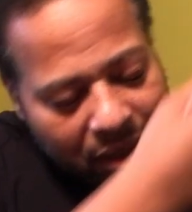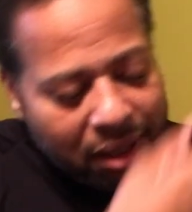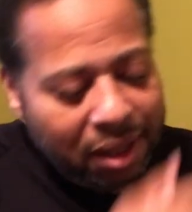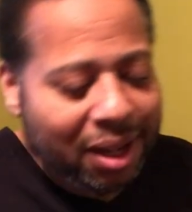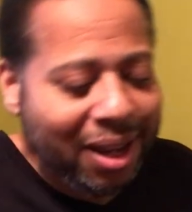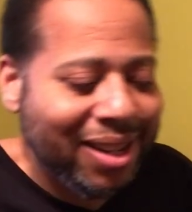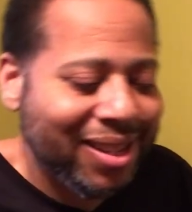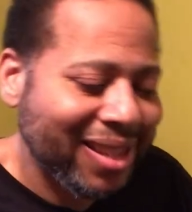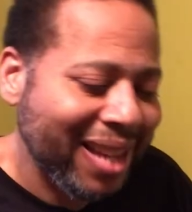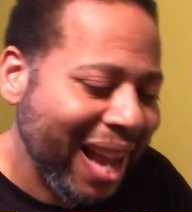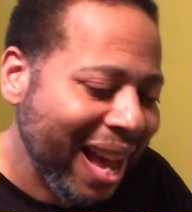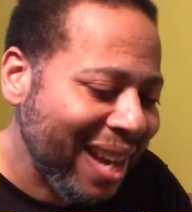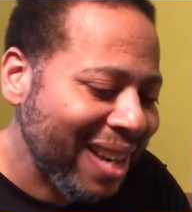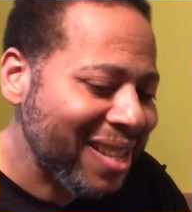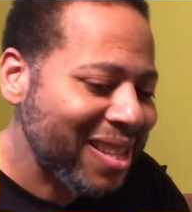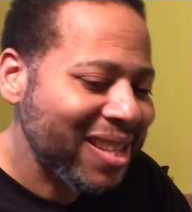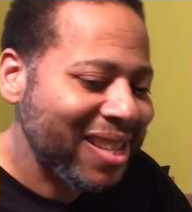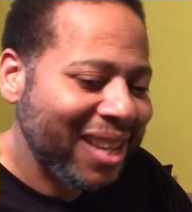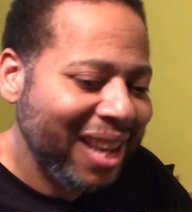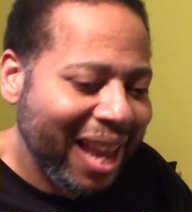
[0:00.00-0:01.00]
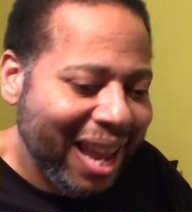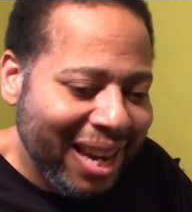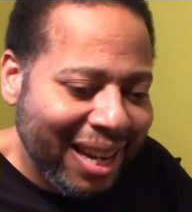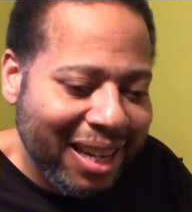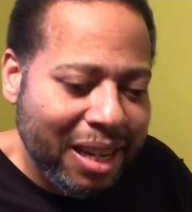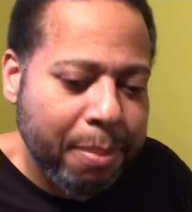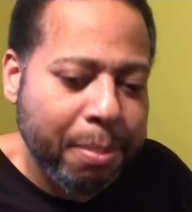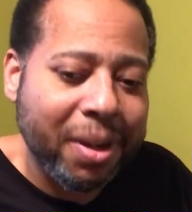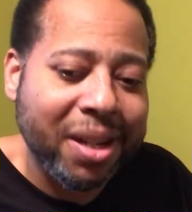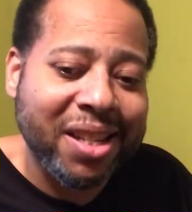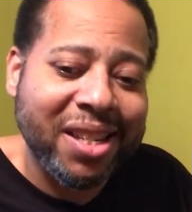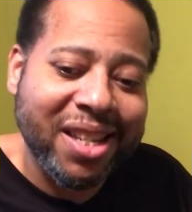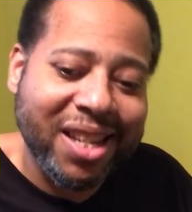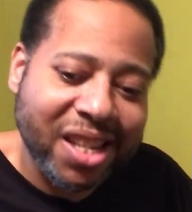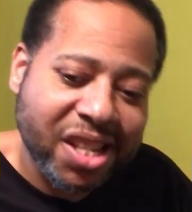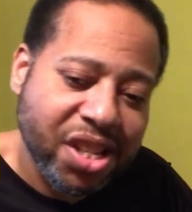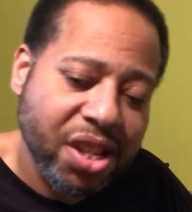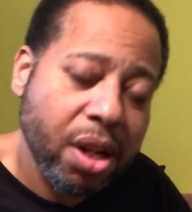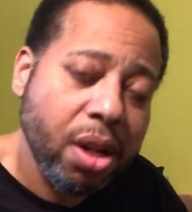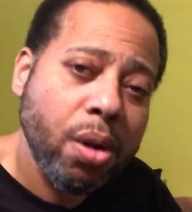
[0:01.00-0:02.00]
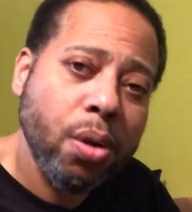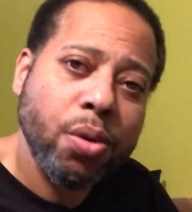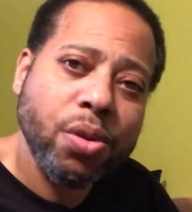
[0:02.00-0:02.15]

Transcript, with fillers: It's got a slightly medicinal